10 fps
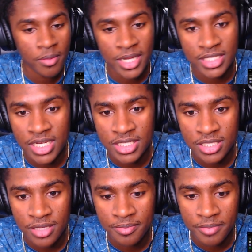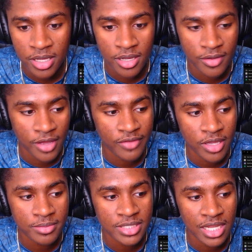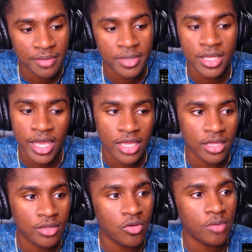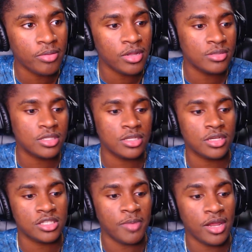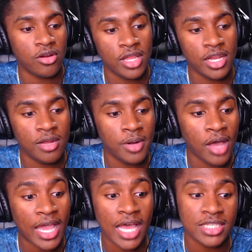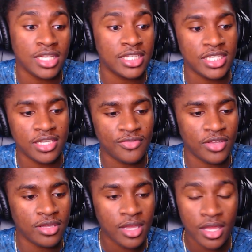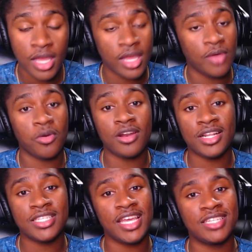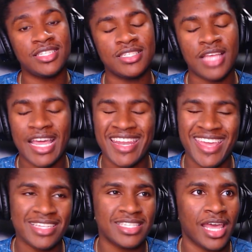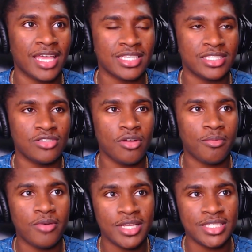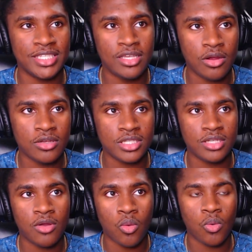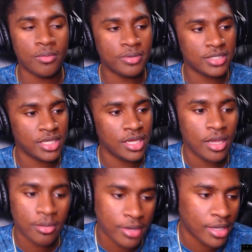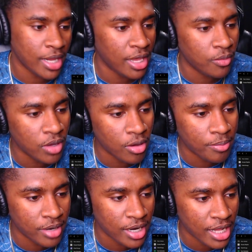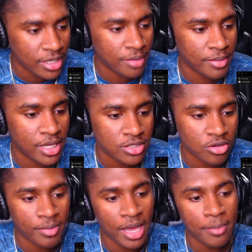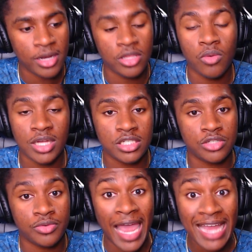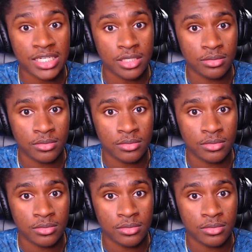chances of him telling me, hey, you wanna pull up to the spot in Orlando, bro? I got some Latinas for you. What are the chances? They is like 0.001%. But hey, we're gonna put it out there, man. So Bad Bunny, you watch this reaction.